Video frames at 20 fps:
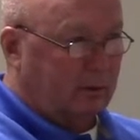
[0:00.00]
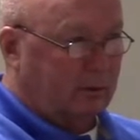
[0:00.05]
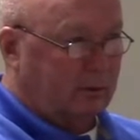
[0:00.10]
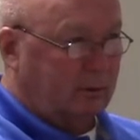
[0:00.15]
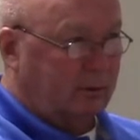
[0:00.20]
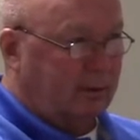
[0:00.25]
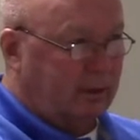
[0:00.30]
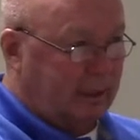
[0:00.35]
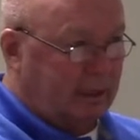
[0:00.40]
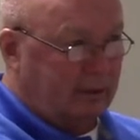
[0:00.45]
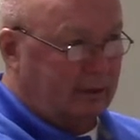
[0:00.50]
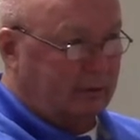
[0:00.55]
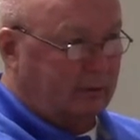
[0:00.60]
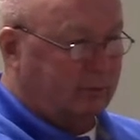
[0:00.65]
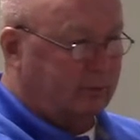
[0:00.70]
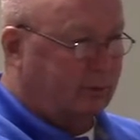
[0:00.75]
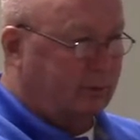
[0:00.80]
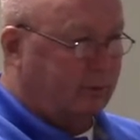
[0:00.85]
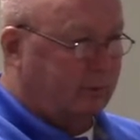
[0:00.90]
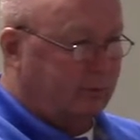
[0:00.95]
You ain't gotta
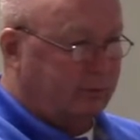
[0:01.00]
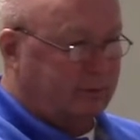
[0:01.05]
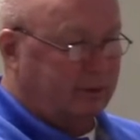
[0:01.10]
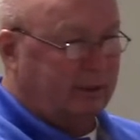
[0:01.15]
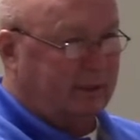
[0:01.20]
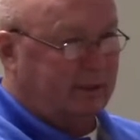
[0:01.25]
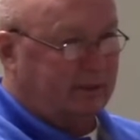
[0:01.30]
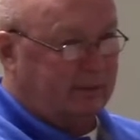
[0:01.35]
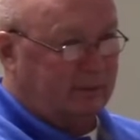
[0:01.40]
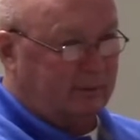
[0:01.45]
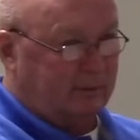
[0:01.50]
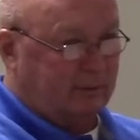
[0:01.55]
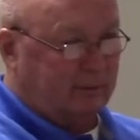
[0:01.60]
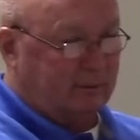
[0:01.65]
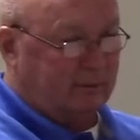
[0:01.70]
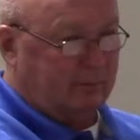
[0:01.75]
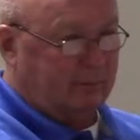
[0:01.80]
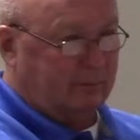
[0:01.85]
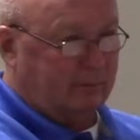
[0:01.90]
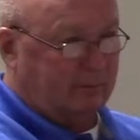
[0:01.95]
use tools to get to it,
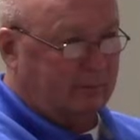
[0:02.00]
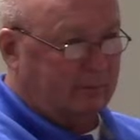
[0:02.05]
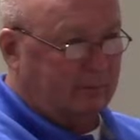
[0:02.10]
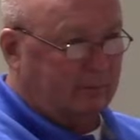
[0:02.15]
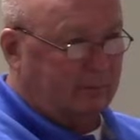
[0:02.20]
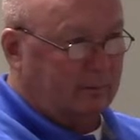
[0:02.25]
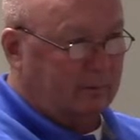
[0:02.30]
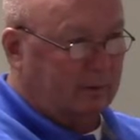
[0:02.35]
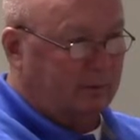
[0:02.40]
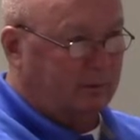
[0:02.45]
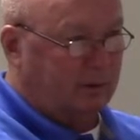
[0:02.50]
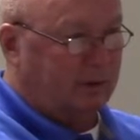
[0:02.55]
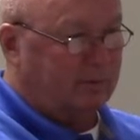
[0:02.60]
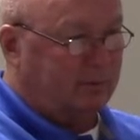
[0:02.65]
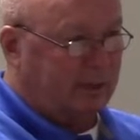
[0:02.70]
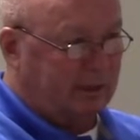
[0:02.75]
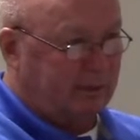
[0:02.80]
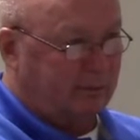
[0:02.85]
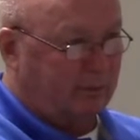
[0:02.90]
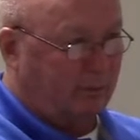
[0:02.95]
which
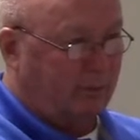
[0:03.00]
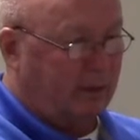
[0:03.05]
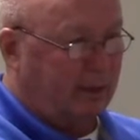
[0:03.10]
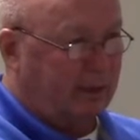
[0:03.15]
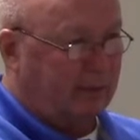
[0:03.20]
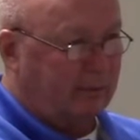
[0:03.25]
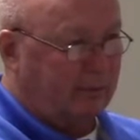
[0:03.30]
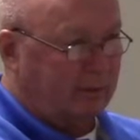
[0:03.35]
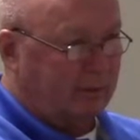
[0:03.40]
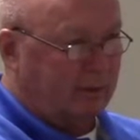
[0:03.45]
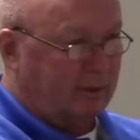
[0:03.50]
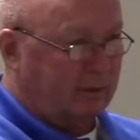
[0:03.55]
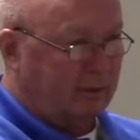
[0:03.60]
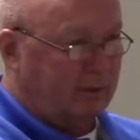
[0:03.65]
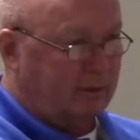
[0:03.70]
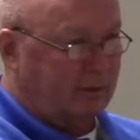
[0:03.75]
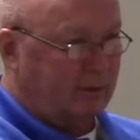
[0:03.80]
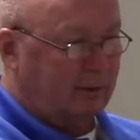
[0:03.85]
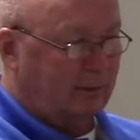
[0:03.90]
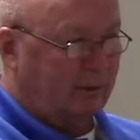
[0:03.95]
means what?
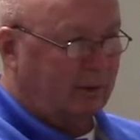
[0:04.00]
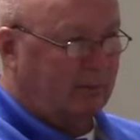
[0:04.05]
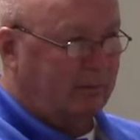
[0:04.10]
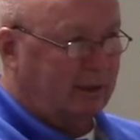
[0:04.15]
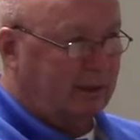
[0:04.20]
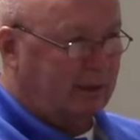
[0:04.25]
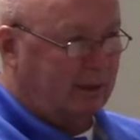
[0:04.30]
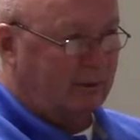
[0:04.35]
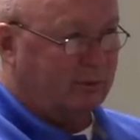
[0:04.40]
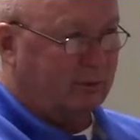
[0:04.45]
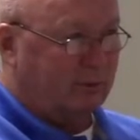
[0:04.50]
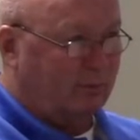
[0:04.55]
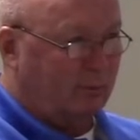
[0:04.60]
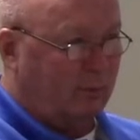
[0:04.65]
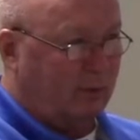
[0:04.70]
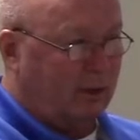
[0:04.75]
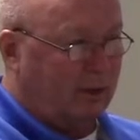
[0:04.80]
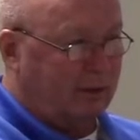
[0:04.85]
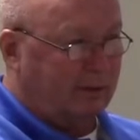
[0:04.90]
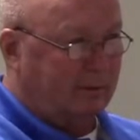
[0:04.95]
You wouldn't be using
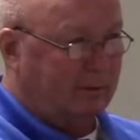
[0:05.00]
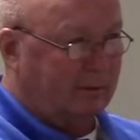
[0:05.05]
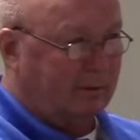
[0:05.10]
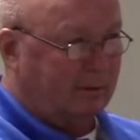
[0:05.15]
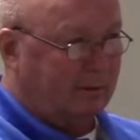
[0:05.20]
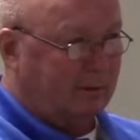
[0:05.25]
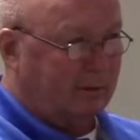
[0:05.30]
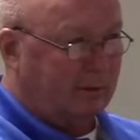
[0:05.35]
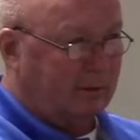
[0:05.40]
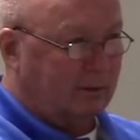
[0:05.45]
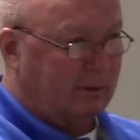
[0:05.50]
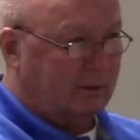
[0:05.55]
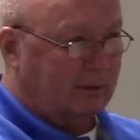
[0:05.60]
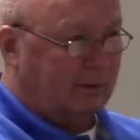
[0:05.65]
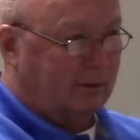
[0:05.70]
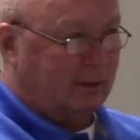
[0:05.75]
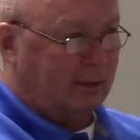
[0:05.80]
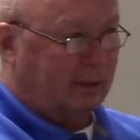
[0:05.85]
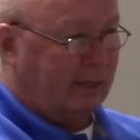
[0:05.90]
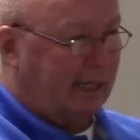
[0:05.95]
what?
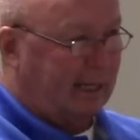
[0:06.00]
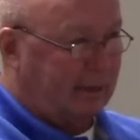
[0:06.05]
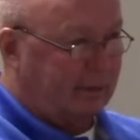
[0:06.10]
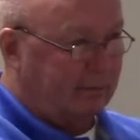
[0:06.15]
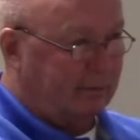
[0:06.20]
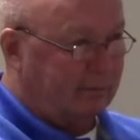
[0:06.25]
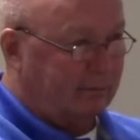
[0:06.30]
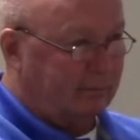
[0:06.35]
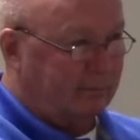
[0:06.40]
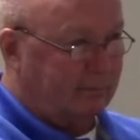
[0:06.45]
A ladder.